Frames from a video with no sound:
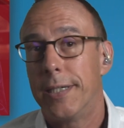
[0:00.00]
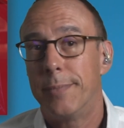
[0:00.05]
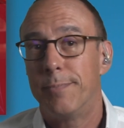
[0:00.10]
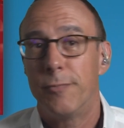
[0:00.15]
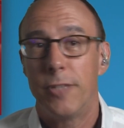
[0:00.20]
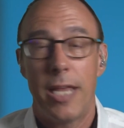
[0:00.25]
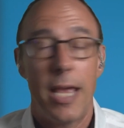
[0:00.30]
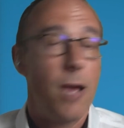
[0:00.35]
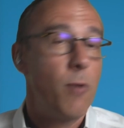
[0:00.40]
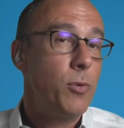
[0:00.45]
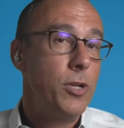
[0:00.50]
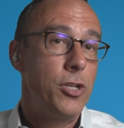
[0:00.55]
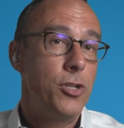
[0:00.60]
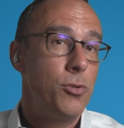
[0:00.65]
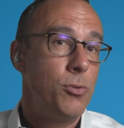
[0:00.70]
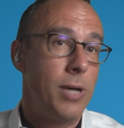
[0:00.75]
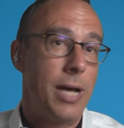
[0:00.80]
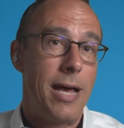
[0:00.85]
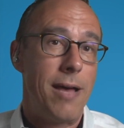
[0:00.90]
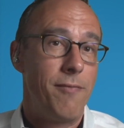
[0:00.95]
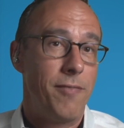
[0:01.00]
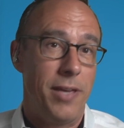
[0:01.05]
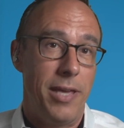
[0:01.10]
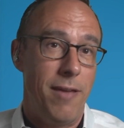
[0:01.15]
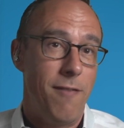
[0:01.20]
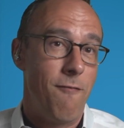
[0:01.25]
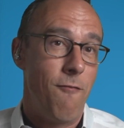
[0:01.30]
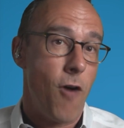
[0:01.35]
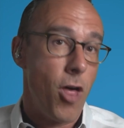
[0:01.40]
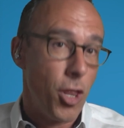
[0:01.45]
we do have
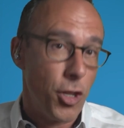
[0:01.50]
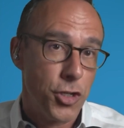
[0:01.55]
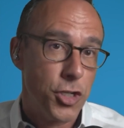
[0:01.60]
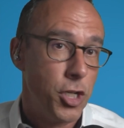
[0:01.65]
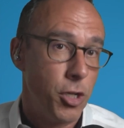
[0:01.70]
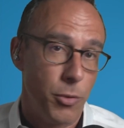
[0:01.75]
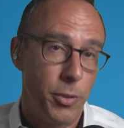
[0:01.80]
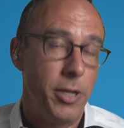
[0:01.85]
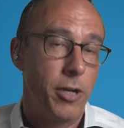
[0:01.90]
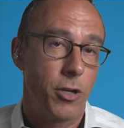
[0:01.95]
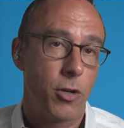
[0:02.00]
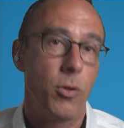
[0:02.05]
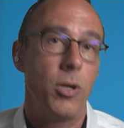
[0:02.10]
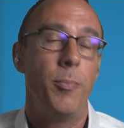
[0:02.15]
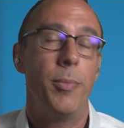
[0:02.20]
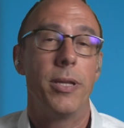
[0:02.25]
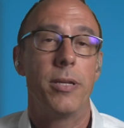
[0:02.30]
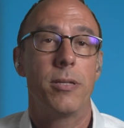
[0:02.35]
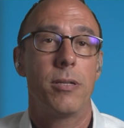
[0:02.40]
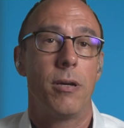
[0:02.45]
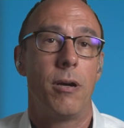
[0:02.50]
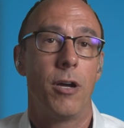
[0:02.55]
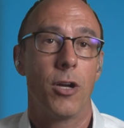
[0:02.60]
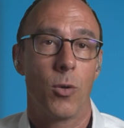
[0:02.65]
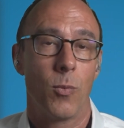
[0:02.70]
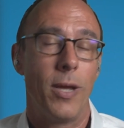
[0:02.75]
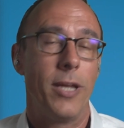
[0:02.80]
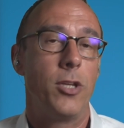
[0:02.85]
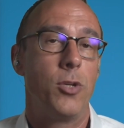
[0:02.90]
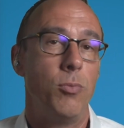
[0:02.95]
a voluntary agreement on
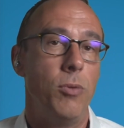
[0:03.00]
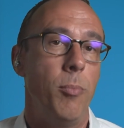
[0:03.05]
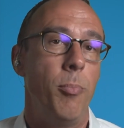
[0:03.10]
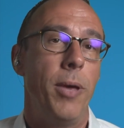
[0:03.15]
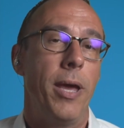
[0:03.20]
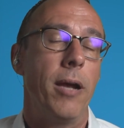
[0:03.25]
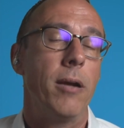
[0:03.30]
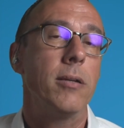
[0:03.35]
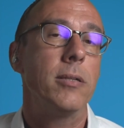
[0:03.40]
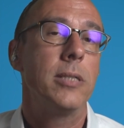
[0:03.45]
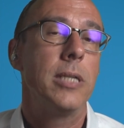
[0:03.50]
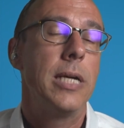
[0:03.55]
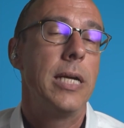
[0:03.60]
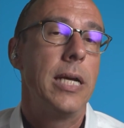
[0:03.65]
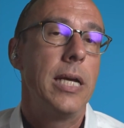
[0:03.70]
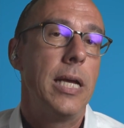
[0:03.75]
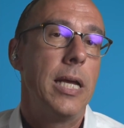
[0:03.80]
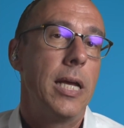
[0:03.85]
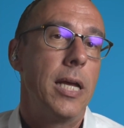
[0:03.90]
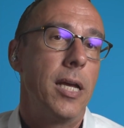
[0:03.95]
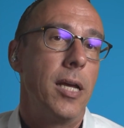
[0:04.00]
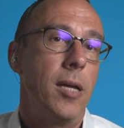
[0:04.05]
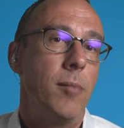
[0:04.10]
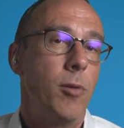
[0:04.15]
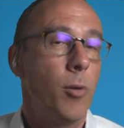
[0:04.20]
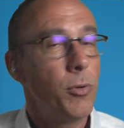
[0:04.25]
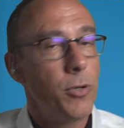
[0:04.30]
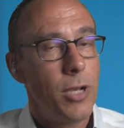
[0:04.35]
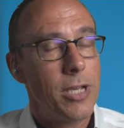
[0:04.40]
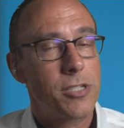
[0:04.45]
right to repair.
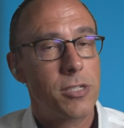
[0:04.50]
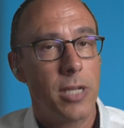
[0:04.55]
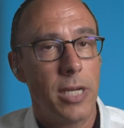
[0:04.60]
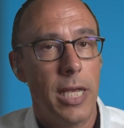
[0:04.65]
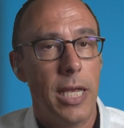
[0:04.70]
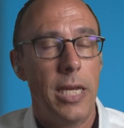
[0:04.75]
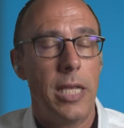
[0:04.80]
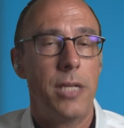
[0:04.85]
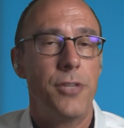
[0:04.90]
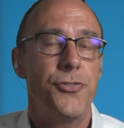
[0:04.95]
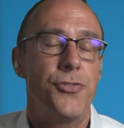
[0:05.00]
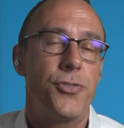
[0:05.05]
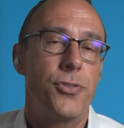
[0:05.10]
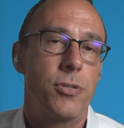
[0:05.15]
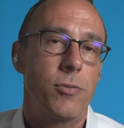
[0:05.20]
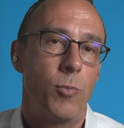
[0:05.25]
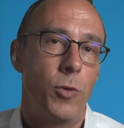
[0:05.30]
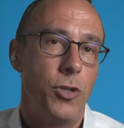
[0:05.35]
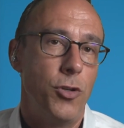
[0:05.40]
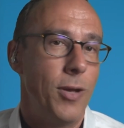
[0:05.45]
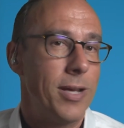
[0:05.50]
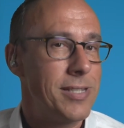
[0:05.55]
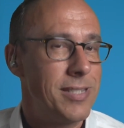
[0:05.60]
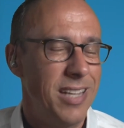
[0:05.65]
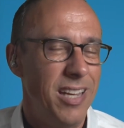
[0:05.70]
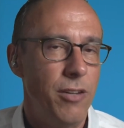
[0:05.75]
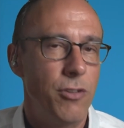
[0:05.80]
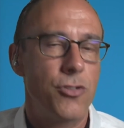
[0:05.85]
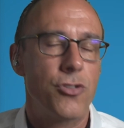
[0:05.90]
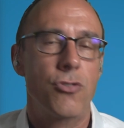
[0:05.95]
But when you ask Canadians, when you ask
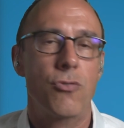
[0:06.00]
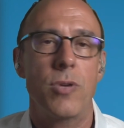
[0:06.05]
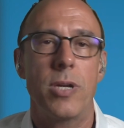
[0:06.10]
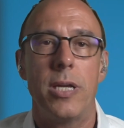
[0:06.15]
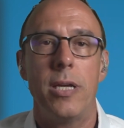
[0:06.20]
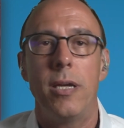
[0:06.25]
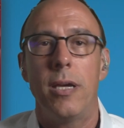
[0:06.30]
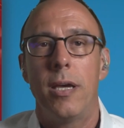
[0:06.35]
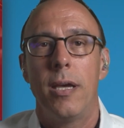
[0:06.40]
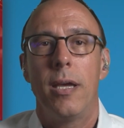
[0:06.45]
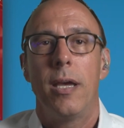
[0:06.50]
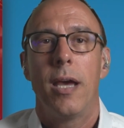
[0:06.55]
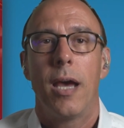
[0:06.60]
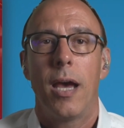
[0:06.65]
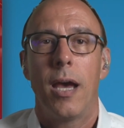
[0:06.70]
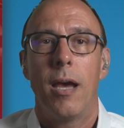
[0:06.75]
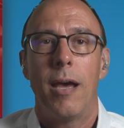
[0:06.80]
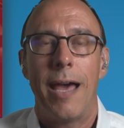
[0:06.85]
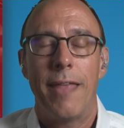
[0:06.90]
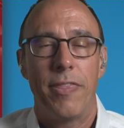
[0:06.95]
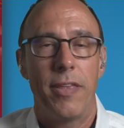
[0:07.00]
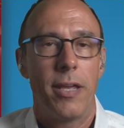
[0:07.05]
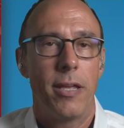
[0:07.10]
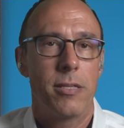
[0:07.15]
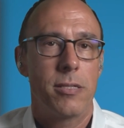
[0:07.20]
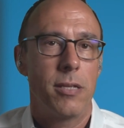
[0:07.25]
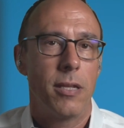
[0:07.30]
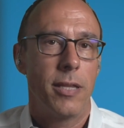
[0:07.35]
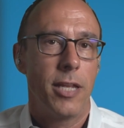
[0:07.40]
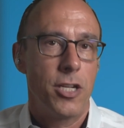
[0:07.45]
the industry, I think
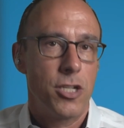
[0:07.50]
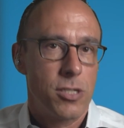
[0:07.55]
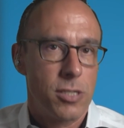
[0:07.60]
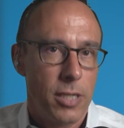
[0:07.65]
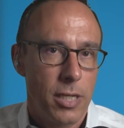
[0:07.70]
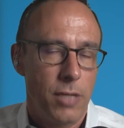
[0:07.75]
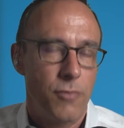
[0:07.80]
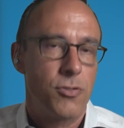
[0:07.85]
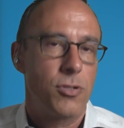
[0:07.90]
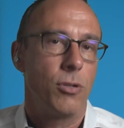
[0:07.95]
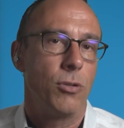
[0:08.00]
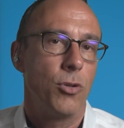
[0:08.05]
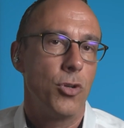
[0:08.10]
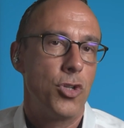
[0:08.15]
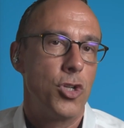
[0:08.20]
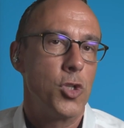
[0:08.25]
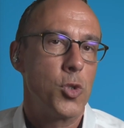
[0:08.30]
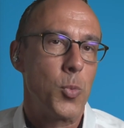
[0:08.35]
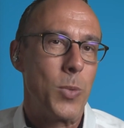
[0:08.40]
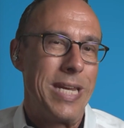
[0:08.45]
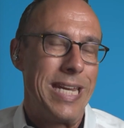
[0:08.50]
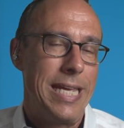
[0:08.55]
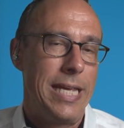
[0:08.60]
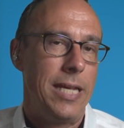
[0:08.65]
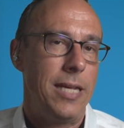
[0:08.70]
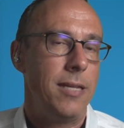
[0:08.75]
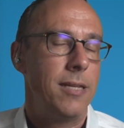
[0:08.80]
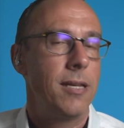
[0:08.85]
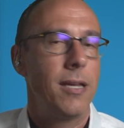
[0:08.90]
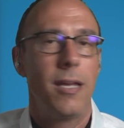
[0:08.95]
it's a legislative solutions we
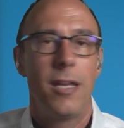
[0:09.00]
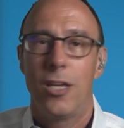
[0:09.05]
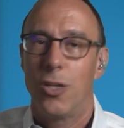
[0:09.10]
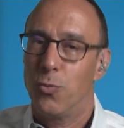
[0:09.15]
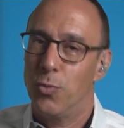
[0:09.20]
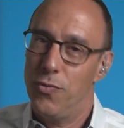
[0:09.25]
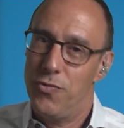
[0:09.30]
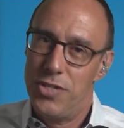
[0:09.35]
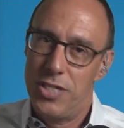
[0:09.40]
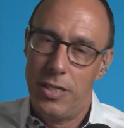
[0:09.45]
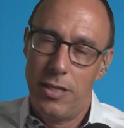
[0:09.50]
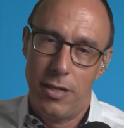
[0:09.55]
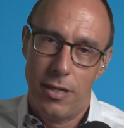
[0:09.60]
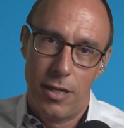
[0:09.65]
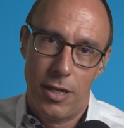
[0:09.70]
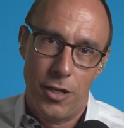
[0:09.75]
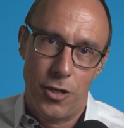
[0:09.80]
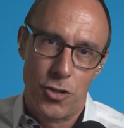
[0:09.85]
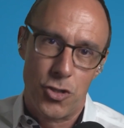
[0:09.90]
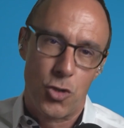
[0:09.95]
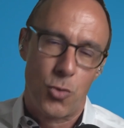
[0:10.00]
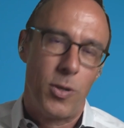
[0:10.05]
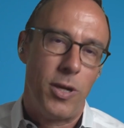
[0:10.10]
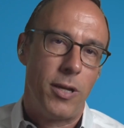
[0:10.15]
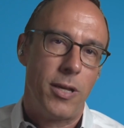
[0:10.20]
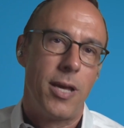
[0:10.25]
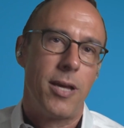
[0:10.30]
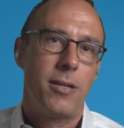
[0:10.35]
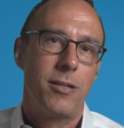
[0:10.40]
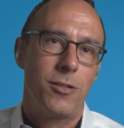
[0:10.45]
need. We've seen it in
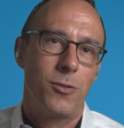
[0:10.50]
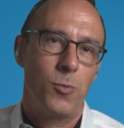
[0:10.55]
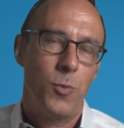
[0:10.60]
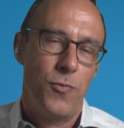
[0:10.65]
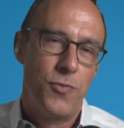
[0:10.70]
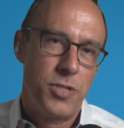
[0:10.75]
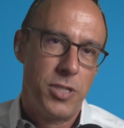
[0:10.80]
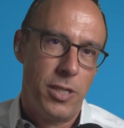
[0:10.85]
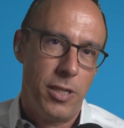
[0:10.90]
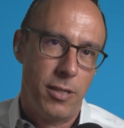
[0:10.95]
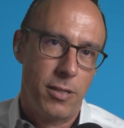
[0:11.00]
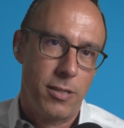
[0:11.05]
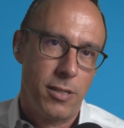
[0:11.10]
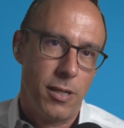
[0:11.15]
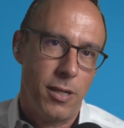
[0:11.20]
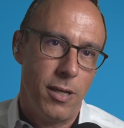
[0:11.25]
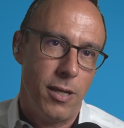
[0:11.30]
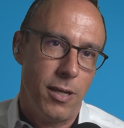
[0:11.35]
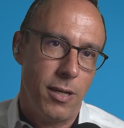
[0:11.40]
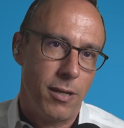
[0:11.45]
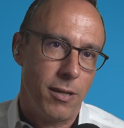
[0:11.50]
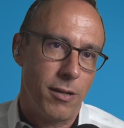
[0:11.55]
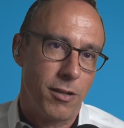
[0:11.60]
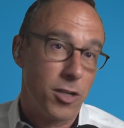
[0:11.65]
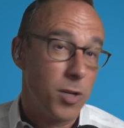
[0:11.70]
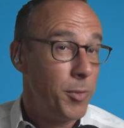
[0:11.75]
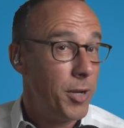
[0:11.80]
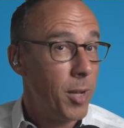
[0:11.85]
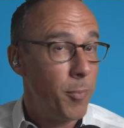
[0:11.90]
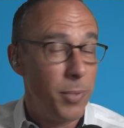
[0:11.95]
Australia. We've seen it
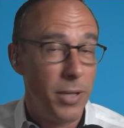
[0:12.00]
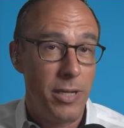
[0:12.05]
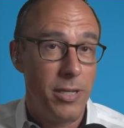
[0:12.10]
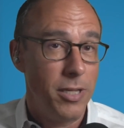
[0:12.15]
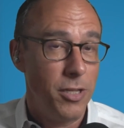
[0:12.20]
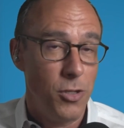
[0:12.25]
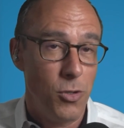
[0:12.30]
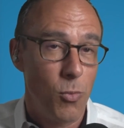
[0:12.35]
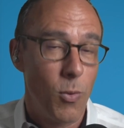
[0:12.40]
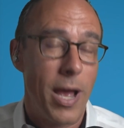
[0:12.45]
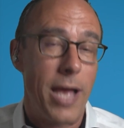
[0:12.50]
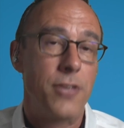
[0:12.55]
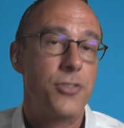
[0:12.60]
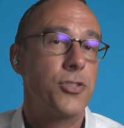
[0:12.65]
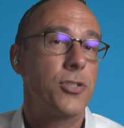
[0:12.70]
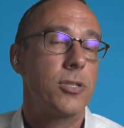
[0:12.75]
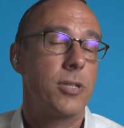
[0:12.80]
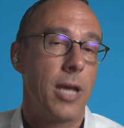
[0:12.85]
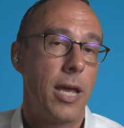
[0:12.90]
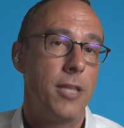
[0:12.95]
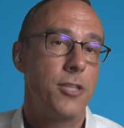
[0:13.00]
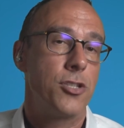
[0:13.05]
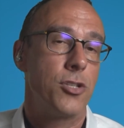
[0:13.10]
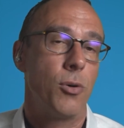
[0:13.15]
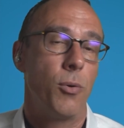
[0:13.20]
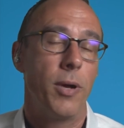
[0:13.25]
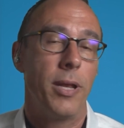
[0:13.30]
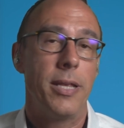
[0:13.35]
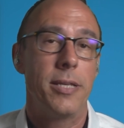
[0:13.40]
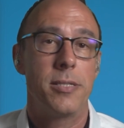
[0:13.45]
coming up in the US. And
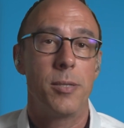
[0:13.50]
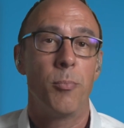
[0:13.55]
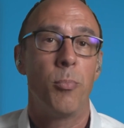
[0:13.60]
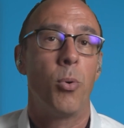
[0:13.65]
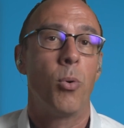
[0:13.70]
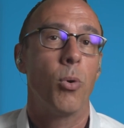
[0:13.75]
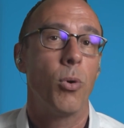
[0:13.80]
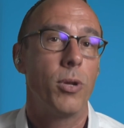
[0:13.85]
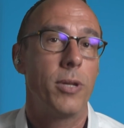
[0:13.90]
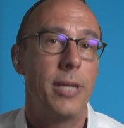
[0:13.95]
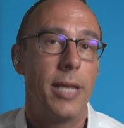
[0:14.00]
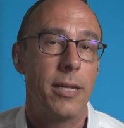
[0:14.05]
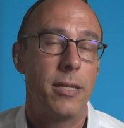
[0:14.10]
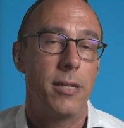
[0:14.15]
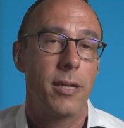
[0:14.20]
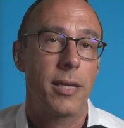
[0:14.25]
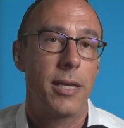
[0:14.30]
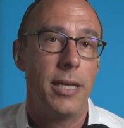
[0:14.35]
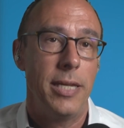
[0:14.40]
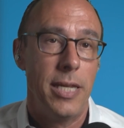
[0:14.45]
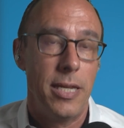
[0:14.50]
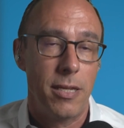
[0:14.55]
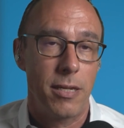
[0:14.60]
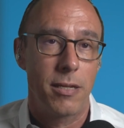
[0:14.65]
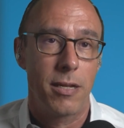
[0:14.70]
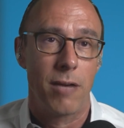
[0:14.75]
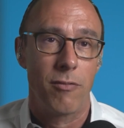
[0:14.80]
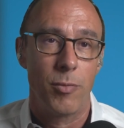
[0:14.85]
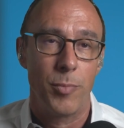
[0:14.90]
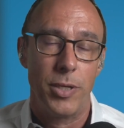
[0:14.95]
so it is important that the Canadian
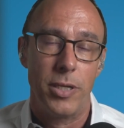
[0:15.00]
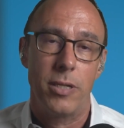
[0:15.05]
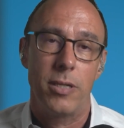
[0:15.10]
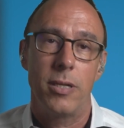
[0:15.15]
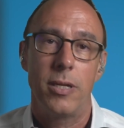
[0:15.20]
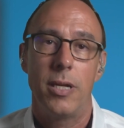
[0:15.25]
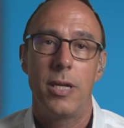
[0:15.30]
government